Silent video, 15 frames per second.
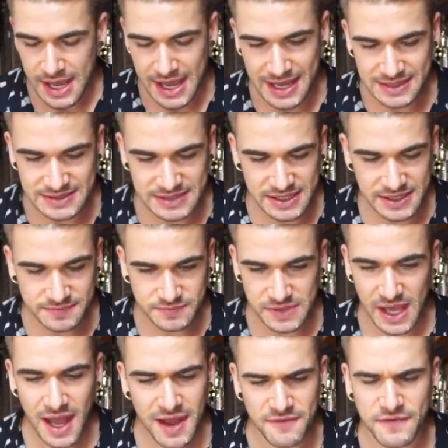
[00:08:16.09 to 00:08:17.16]
And uh,
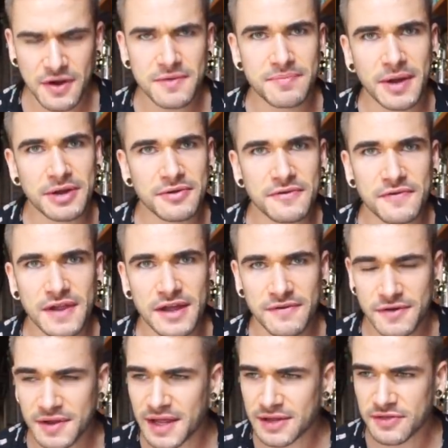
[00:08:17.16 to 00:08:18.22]
yeah, very buttery
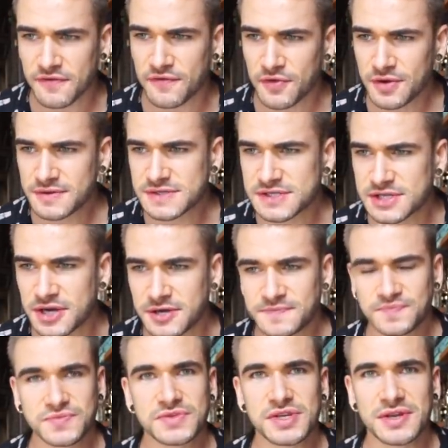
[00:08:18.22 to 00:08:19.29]
flavor, I like the fruits.
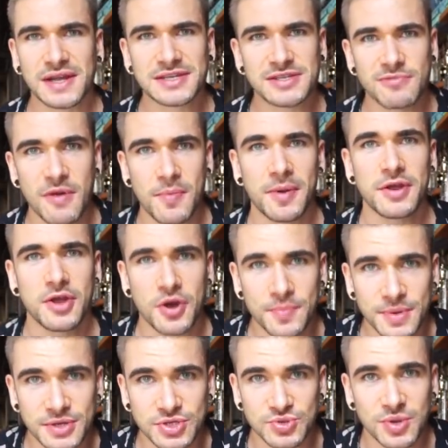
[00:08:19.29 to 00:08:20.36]
So until next time everybody,
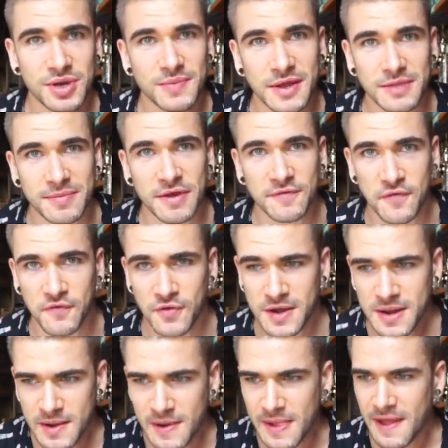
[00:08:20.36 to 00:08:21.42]
hope you enjoyed, we get the meal for
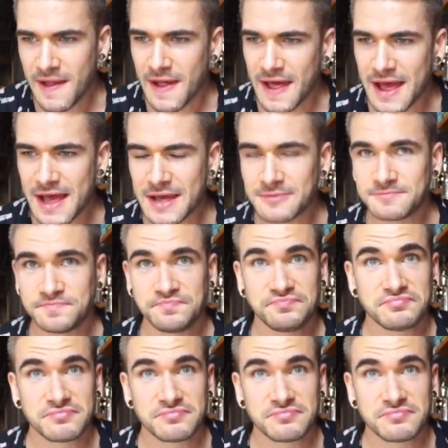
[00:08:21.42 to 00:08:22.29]
free. And